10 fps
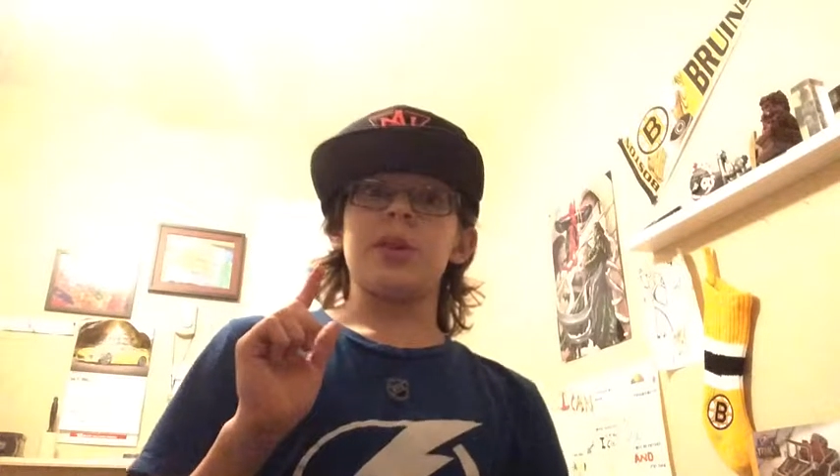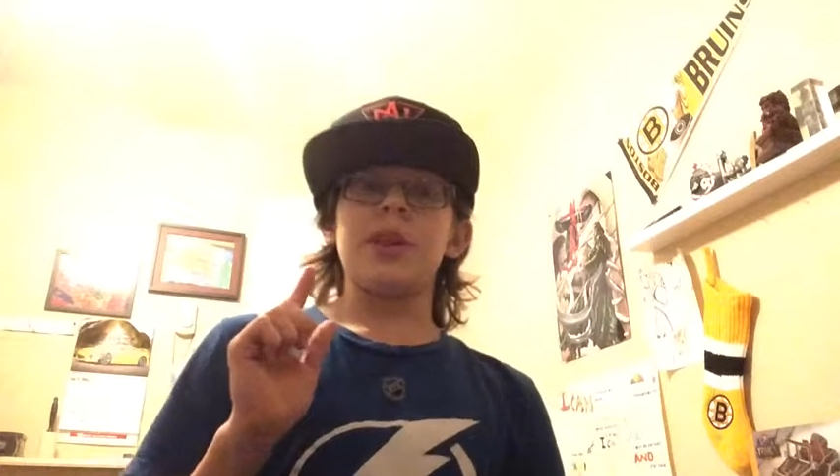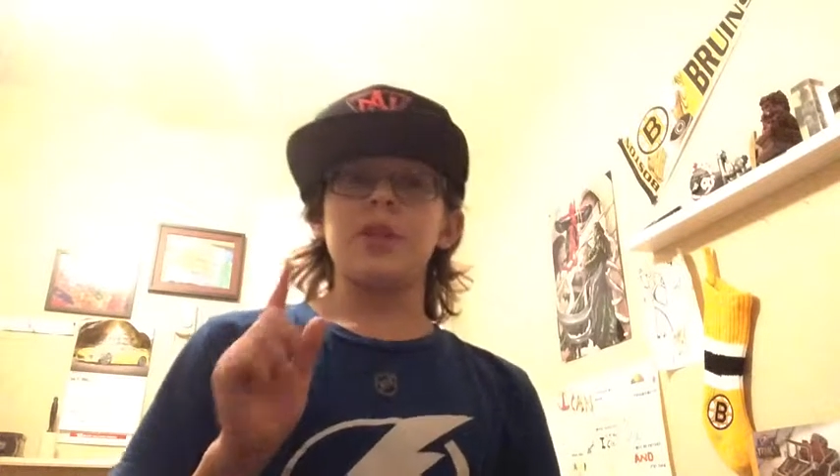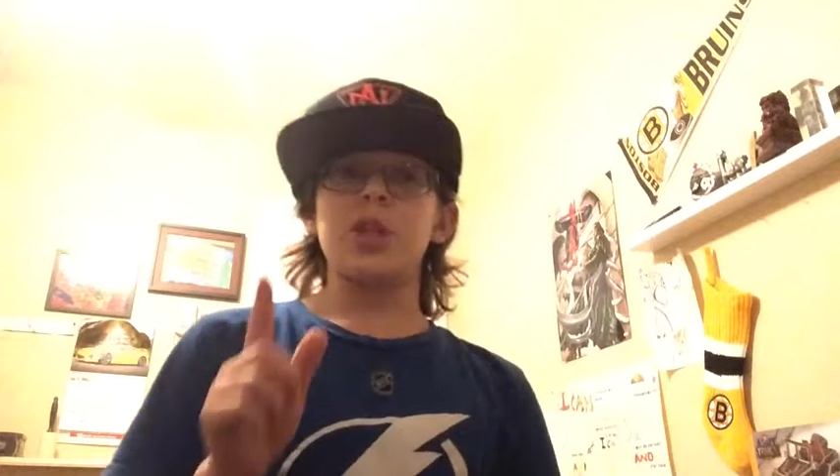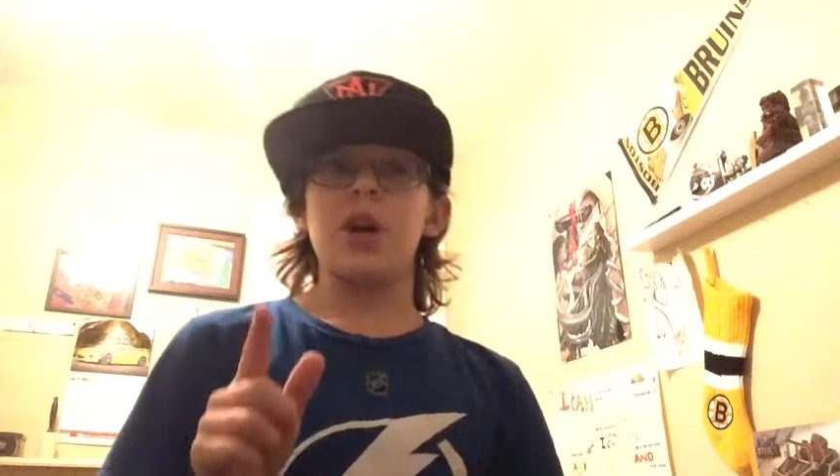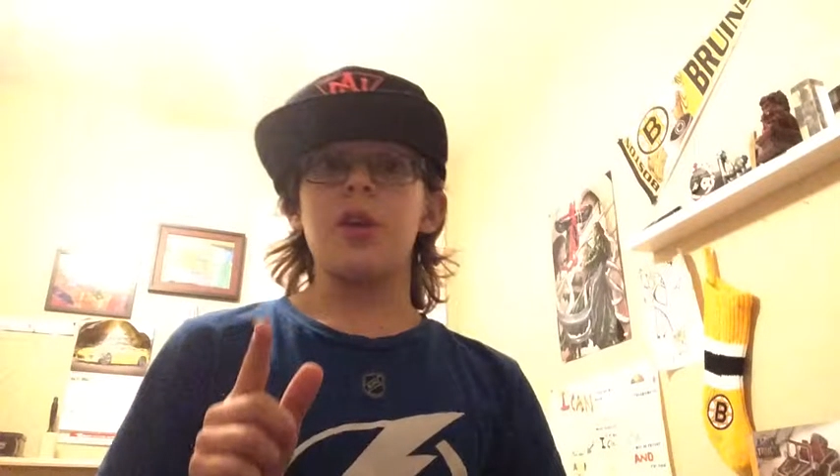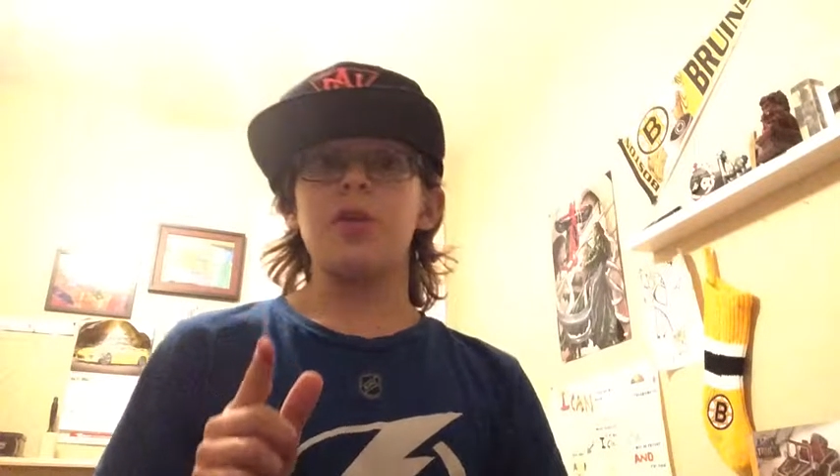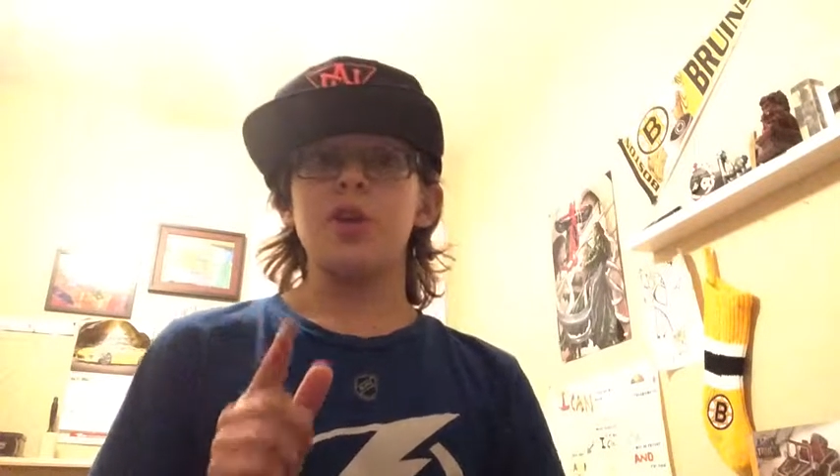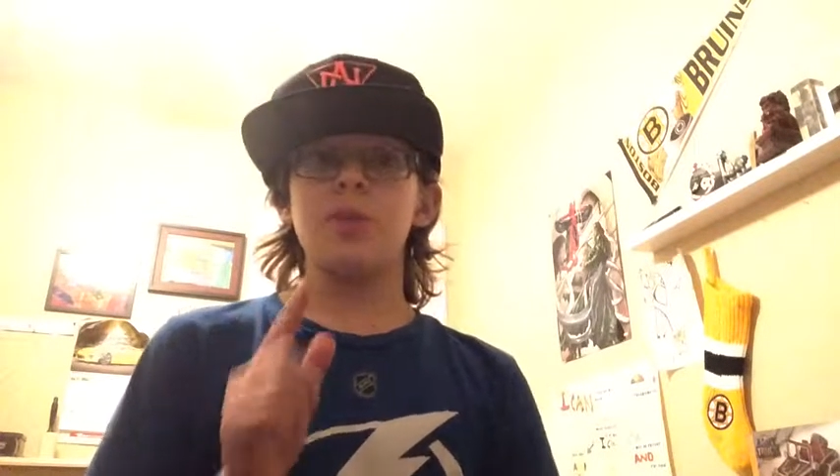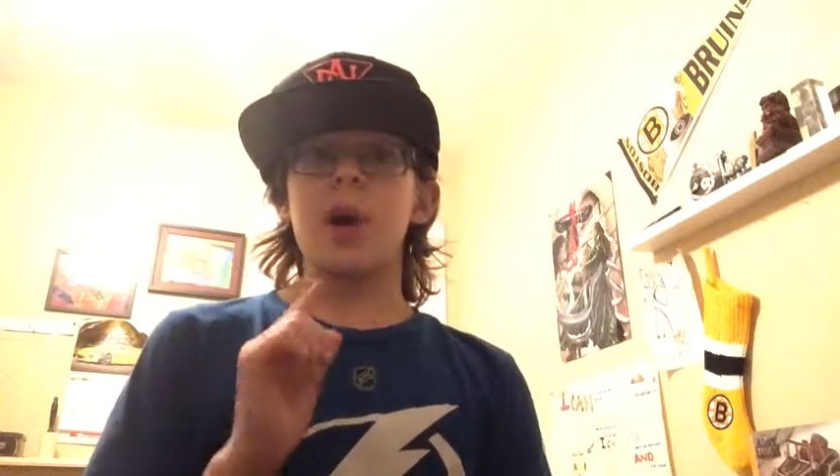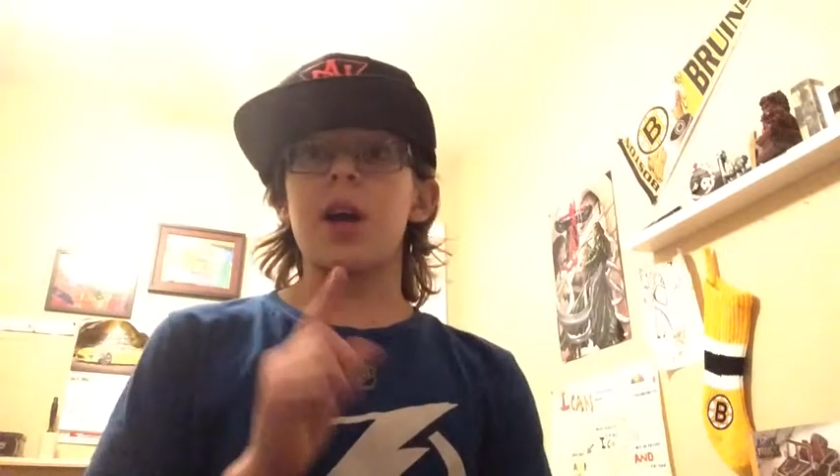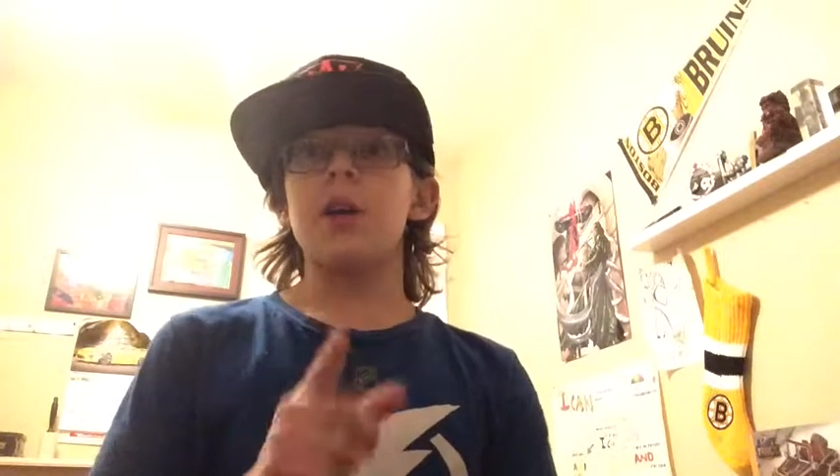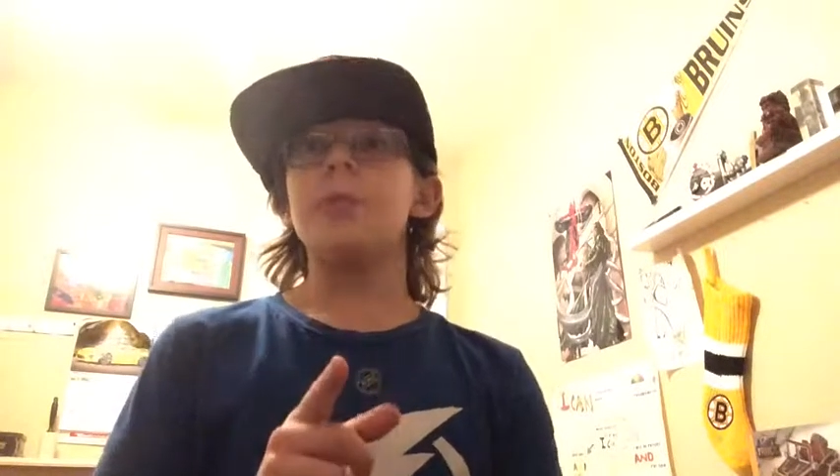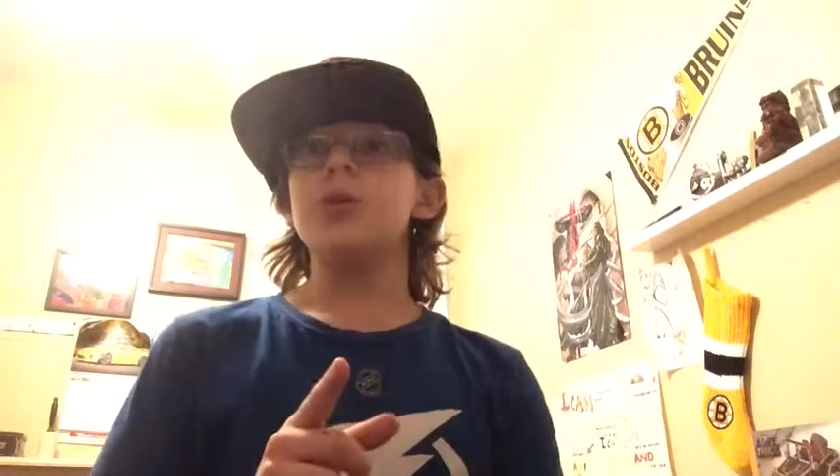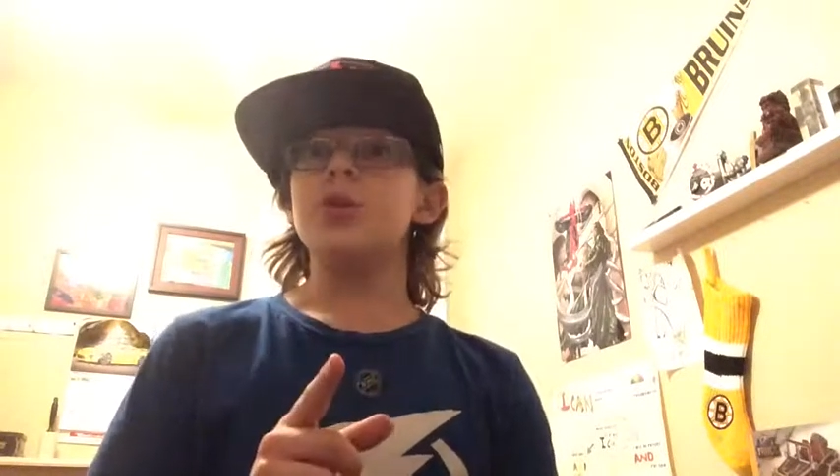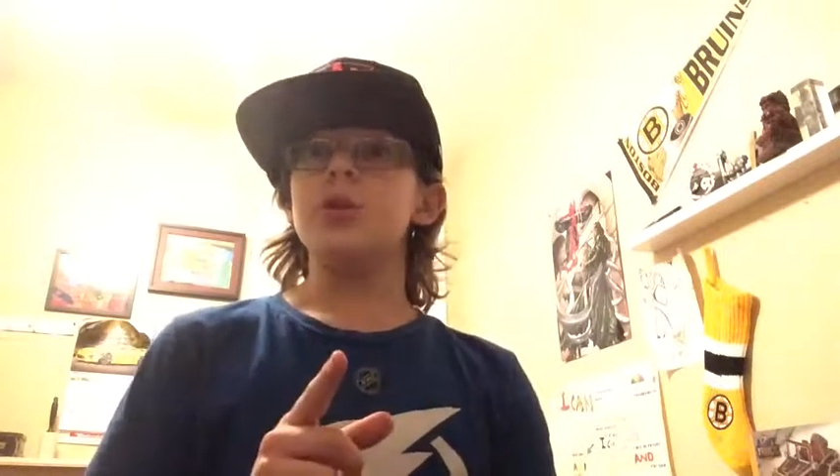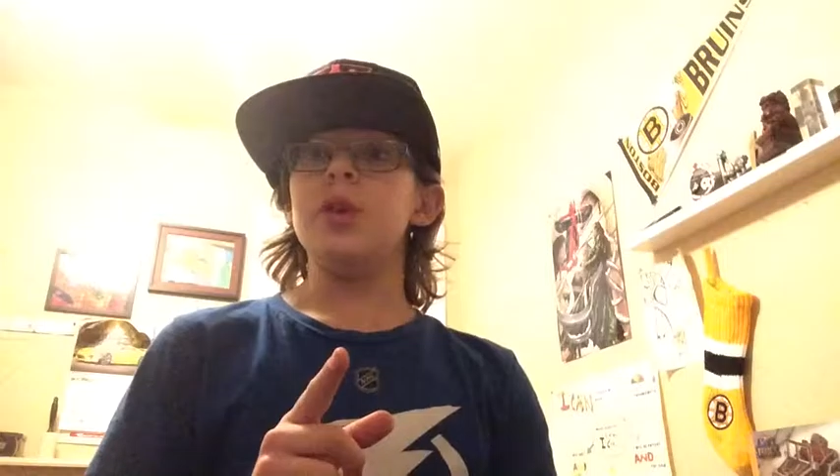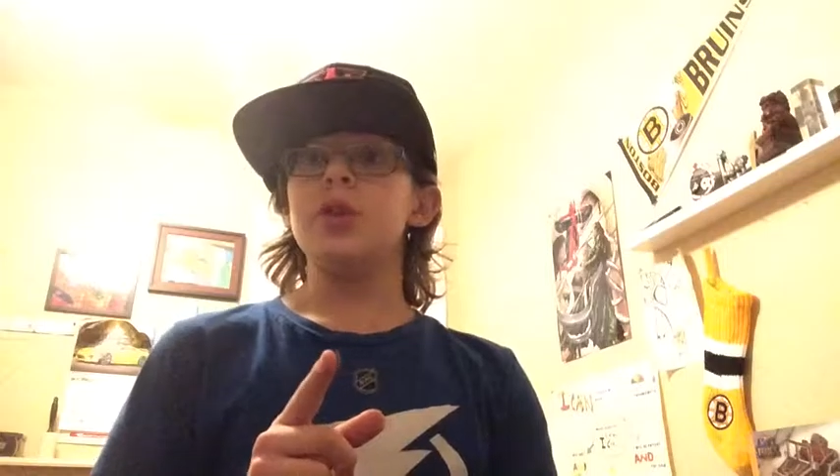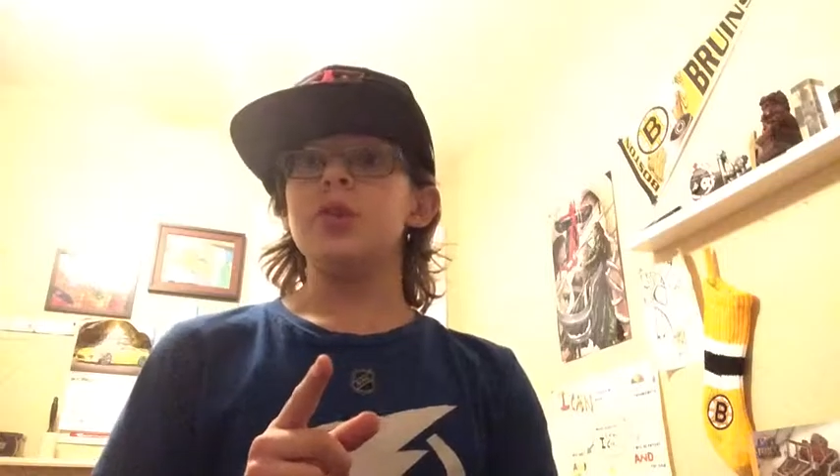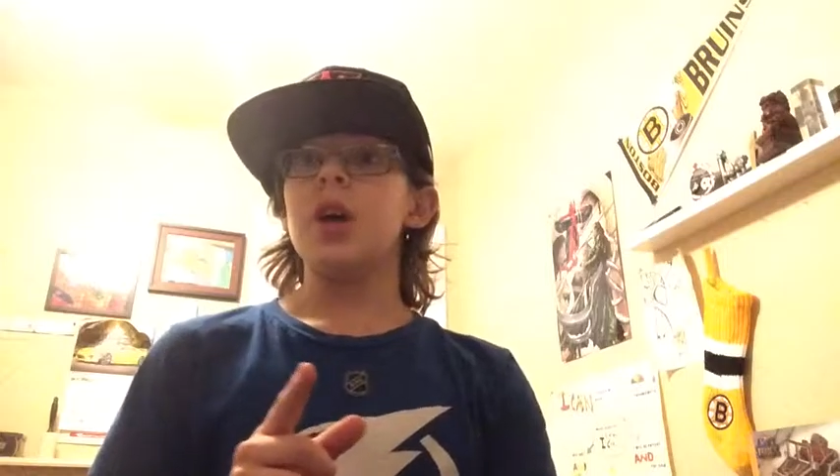want to give a shout out to Mega Hippo
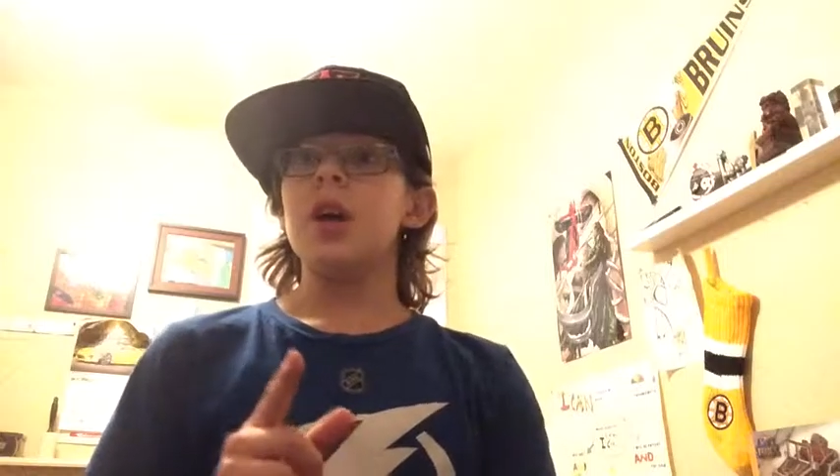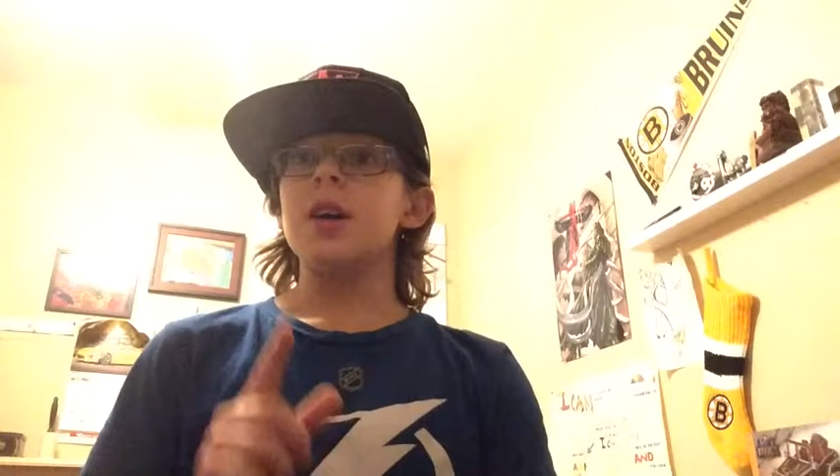Studios